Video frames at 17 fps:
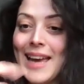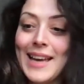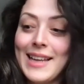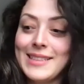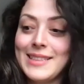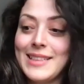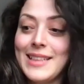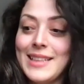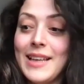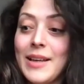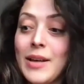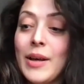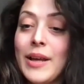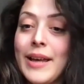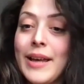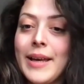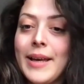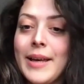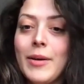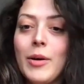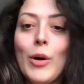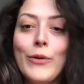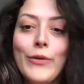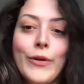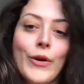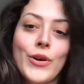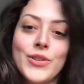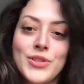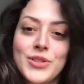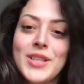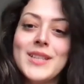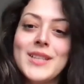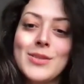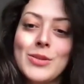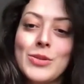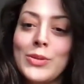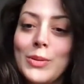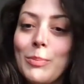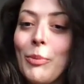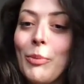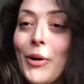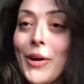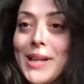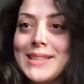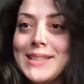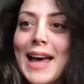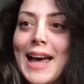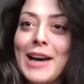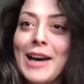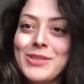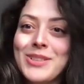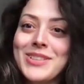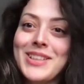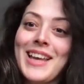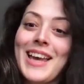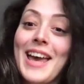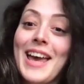And of course, just to point out,